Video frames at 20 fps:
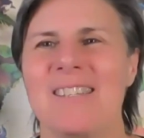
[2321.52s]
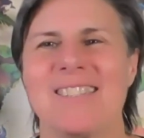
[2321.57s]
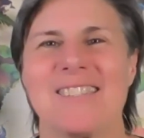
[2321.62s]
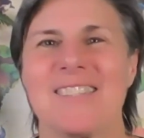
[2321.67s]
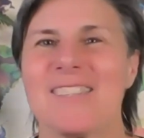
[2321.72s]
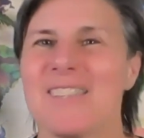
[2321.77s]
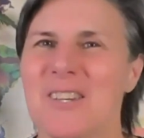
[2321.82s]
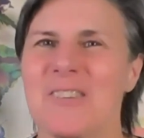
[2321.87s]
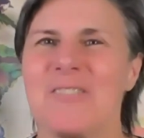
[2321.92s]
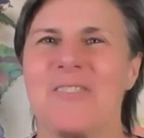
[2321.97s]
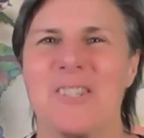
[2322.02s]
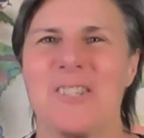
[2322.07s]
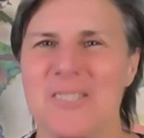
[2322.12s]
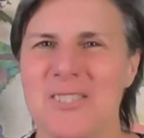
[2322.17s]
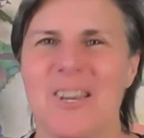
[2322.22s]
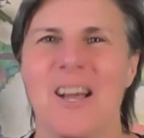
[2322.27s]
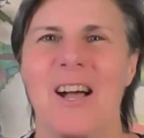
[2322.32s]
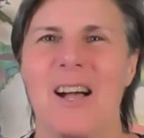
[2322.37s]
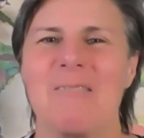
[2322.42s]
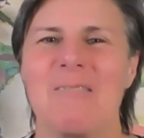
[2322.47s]
is to look for
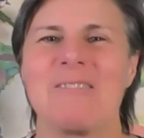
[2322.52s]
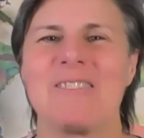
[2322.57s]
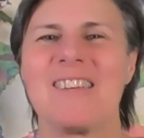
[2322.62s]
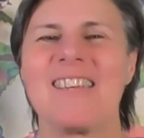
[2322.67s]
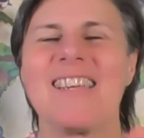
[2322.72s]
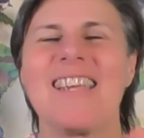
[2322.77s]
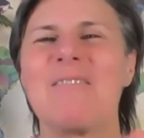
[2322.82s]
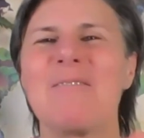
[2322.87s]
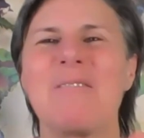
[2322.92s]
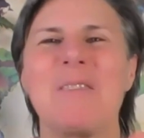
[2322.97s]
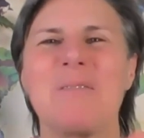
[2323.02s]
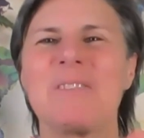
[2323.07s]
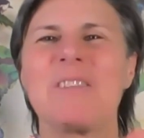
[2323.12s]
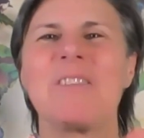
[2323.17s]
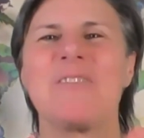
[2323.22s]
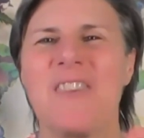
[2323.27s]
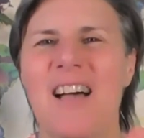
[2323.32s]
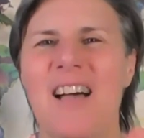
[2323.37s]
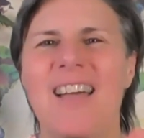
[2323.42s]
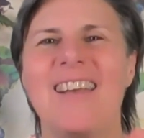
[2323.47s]
jobs, like get people
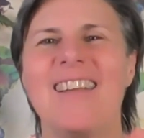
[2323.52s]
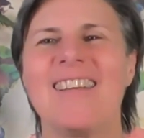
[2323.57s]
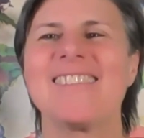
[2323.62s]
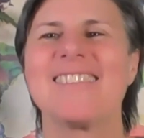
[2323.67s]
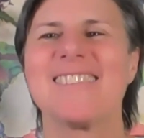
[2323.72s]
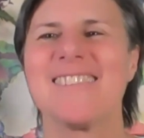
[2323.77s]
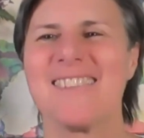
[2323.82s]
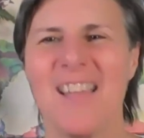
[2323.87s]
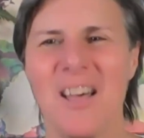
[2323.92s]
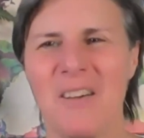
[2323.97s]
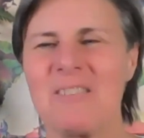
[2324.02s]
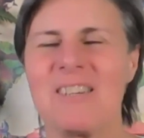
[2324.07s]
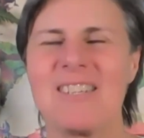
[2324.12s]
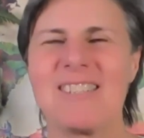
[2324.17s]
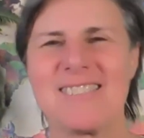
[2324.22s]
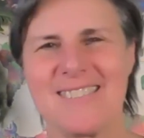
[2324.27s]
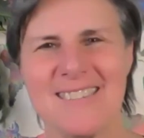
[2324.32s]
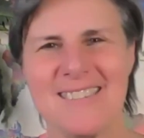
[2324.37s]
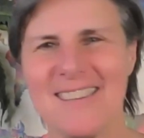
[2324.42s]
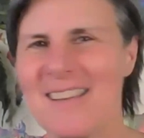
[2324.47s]
to find us and love
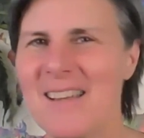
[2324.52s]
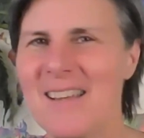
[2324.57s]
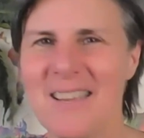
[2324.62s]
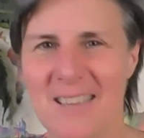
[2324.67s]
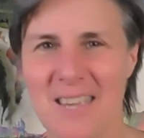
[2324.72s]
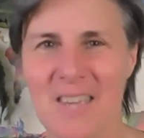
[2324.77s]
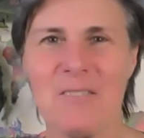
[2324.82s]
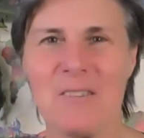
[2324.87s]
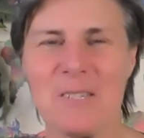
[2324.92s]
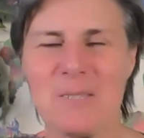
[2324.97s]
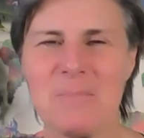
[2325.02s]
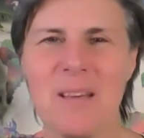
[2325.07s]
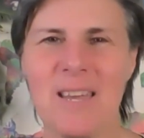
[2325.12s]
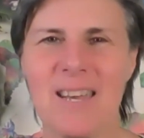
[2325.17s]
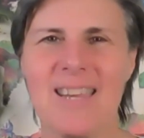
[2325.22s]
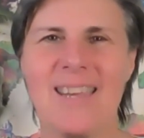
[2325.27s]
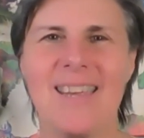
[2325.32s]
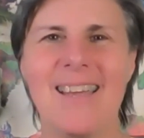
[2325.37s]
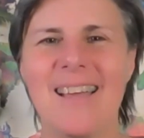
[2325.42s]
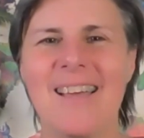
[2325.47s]
us and give us
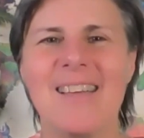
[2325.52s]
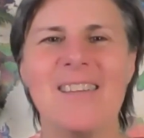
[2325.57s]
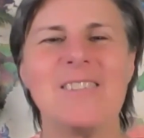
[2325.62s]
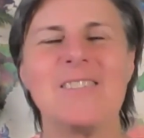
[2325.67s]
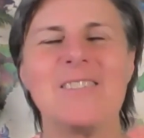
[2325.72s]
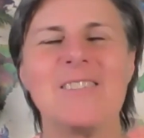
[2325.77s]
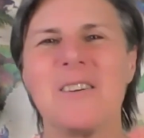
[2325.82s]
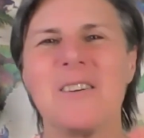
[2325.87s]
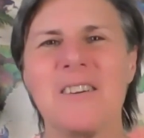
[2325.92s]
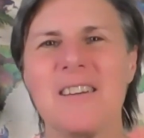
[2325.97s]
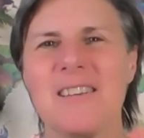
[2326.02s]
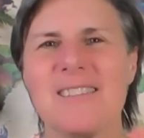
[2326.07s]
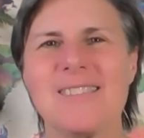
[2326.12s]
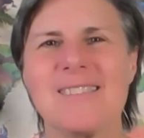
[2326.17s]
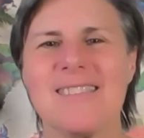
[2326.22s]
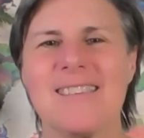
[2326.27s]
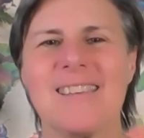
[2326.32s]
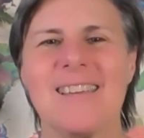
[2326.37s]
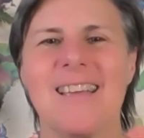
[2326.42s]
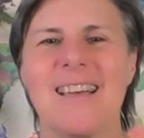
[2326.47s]
money. So
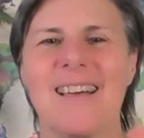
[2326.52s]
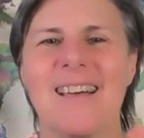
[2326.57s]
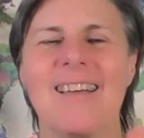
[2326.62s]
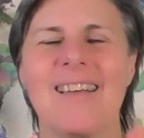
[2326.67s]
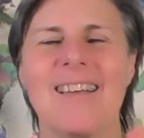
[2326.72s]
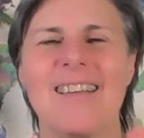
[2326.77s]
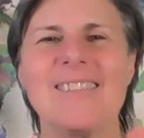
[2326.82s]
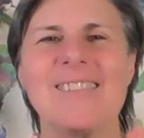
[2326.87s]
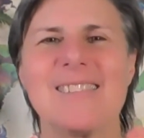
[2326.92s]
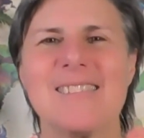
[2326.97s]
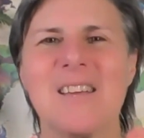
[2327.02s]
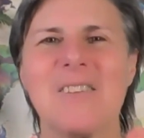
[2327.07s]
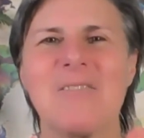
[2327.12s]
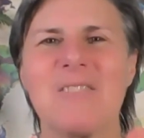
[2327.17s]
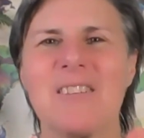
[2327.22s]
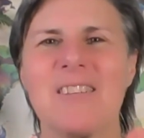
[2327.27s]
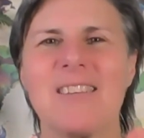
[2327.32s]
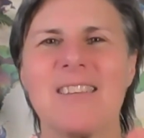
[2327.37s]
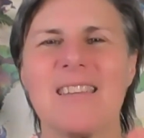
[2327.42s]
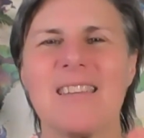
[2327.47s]
it's yeah, it's
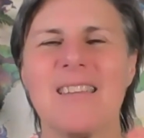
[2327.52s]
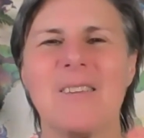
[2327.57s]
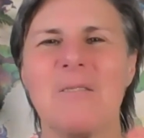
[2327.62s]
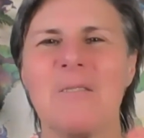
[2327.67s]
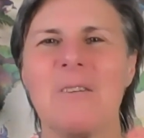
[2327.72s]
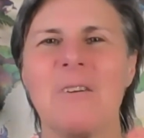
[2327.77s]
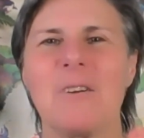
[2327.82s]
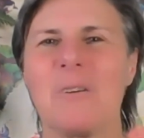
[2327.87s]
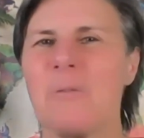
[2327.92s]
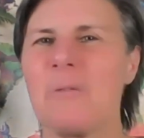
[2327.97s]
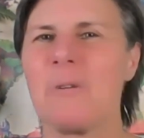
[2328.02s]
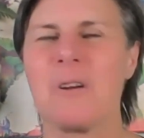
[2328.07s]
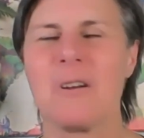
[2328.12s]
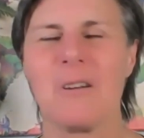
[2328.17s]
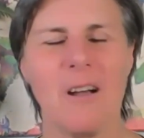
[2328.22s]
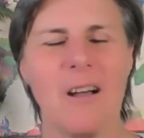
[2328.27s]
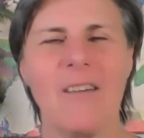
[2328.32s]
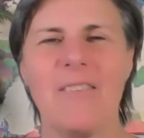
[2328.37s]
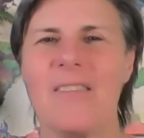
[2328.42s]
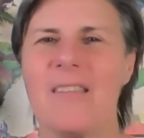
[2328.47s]
definitely we're
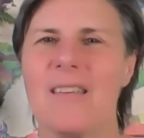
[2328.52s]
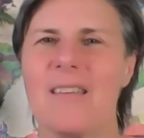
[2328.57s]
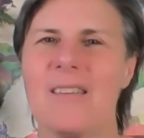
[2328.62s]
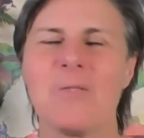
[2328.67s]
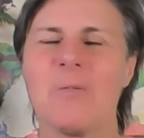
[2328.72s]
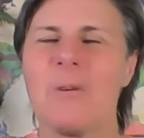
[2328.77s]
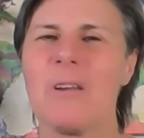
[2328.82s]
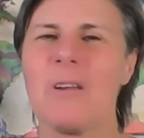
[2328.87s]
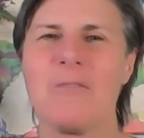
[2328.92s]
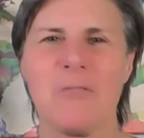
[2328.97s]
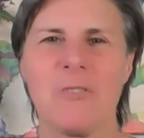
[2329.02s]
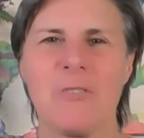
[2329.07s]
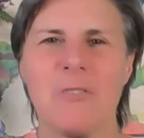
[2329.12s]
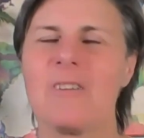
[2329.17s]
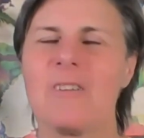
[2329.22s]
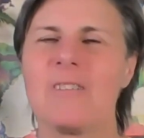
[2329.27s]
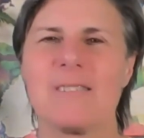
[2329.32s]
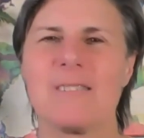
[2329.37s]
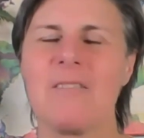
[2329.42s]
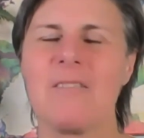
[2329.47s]
we're on the
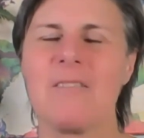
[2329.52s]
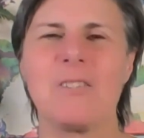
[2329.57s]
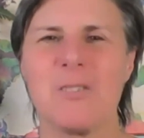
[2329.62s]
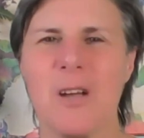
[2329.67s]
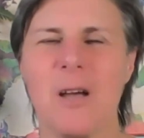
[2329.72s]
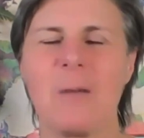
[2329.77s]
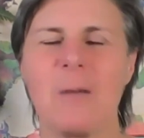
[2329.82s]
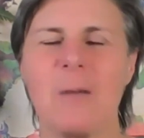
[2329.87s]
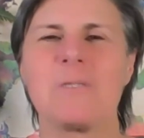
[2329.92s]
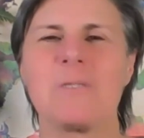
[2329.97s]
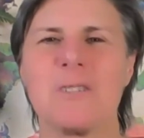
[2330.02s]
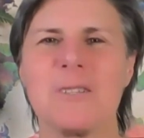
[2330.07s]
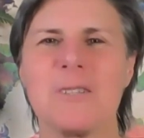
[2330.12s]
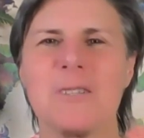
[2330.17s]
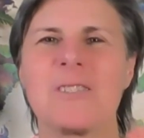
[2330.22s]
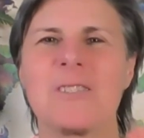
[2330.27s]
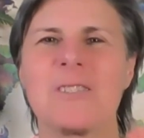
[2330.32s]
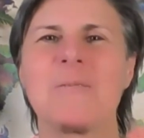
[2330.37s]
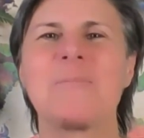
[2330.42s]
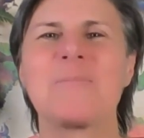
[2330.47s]
24 7 job
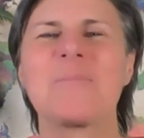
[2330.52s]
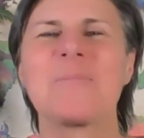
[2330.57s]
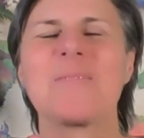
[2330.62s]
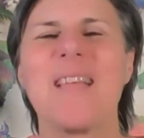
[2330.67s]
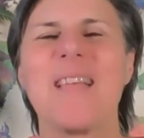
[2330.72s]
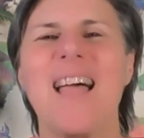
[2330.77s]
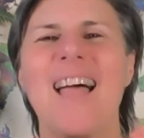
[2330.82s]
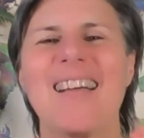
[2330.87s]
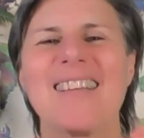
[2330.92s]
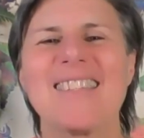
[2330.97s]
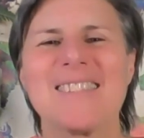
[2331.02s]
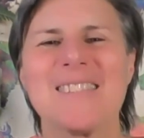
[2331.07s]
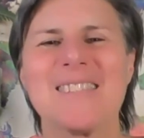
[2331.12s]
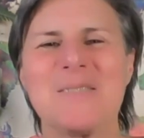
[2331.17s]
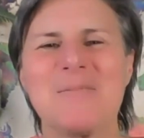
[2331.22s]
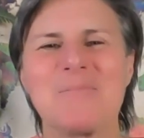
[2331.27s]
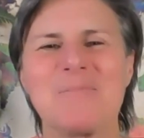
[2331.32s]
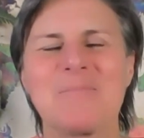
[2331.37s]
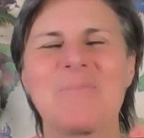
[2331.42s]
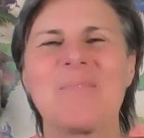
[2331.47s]
search.
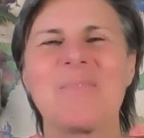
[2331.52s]
Excellent.